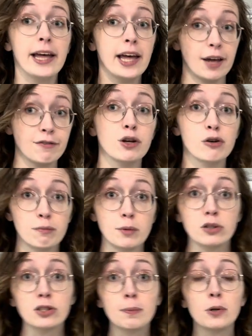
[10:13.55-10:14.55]
If you have
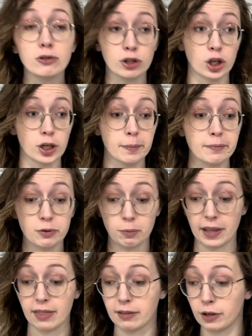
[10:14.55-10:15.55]
multiple terms
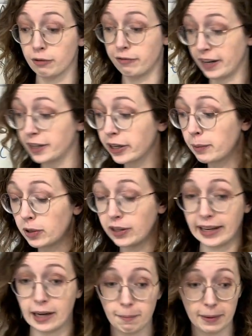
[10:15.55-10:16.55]
with your variable
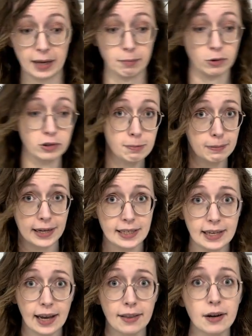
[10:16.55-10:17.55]
in it being multiplied
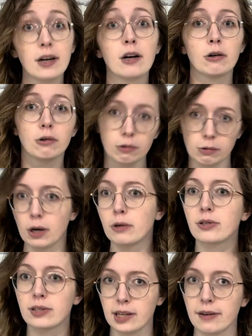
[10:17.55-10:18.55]
together,
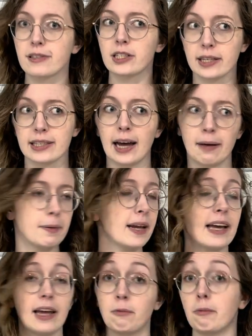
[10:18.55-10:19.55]
gross stuff starts
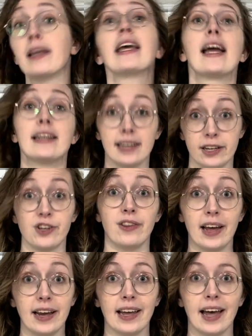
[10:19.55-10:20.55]
happening and we ain't touching
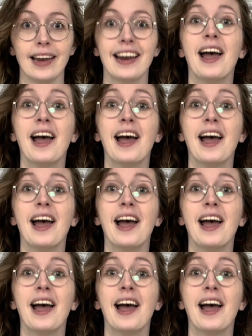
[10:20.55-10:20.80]
that yet.